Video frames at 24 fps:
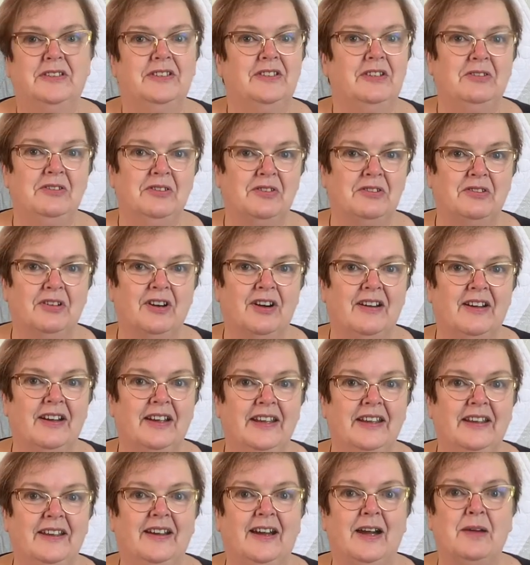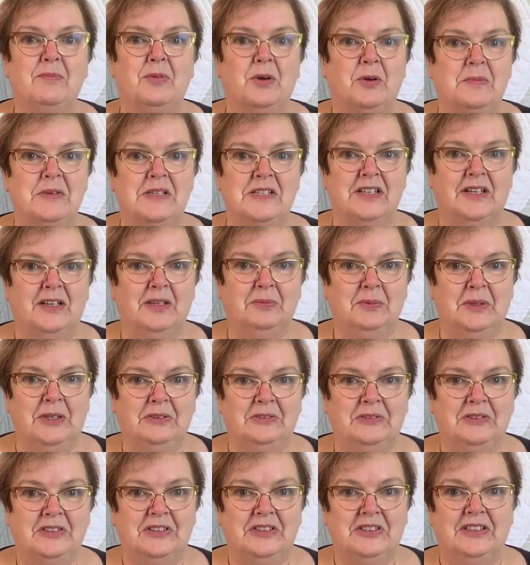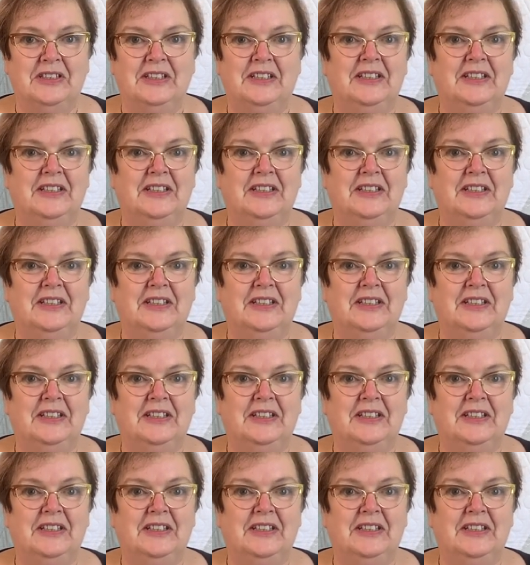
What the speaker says: don't cry. I promise I won't.